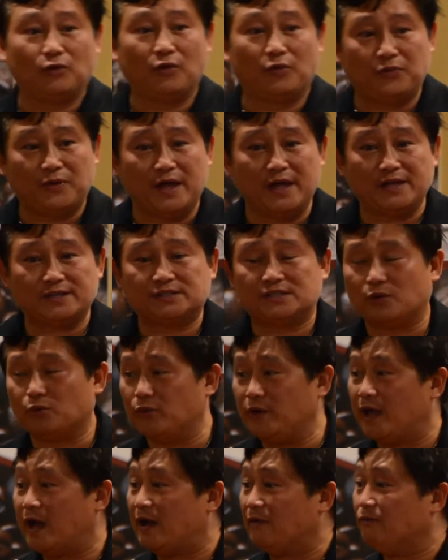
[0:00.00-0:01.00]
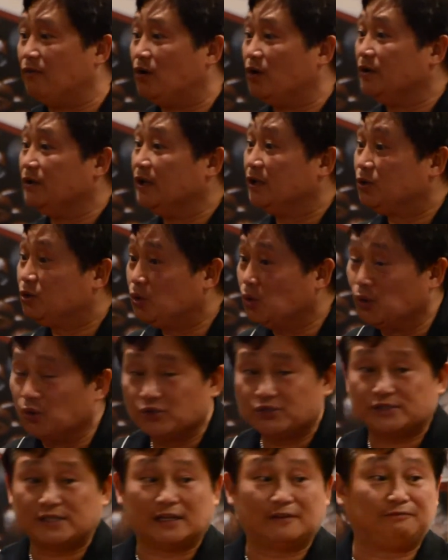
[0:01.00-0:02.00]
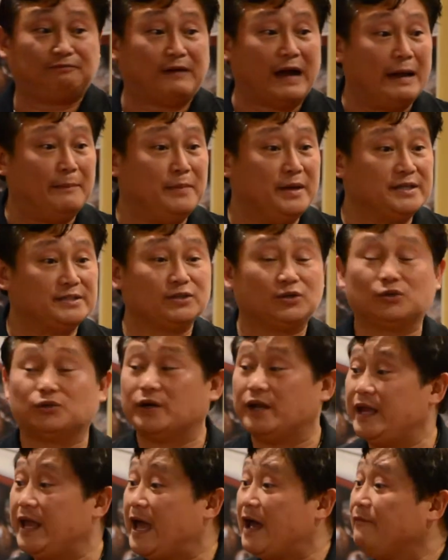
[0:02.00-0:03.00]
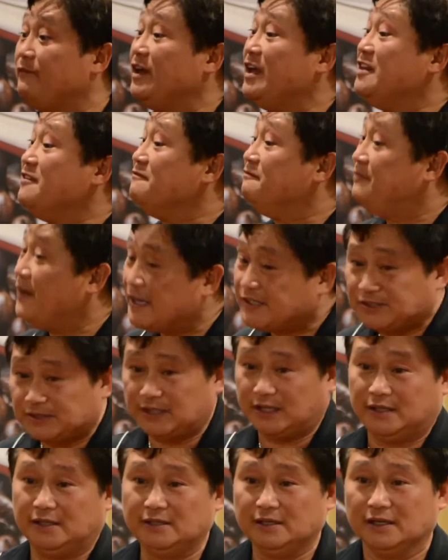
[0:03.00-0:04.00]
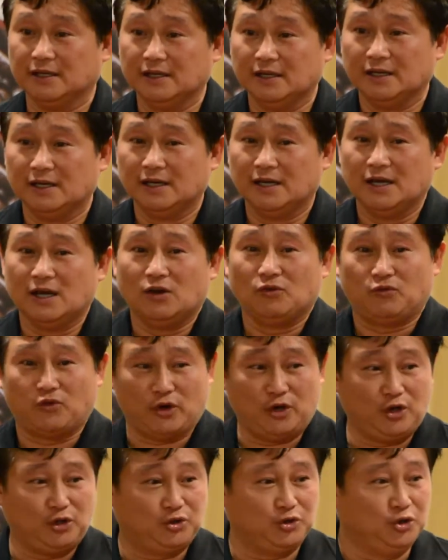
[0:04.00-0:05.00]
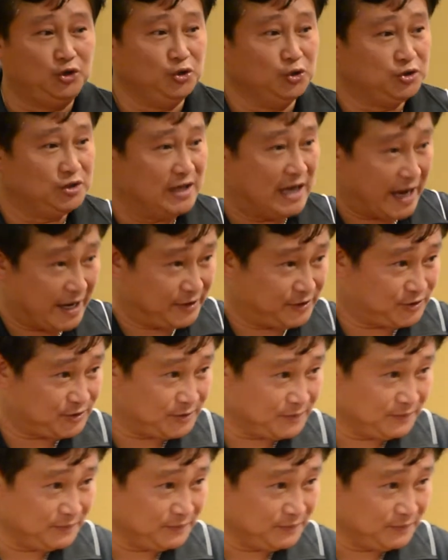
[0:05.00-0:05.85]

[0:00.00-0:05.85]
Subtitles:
things that we have on the tools that 5Bs already have invested for you to utilize.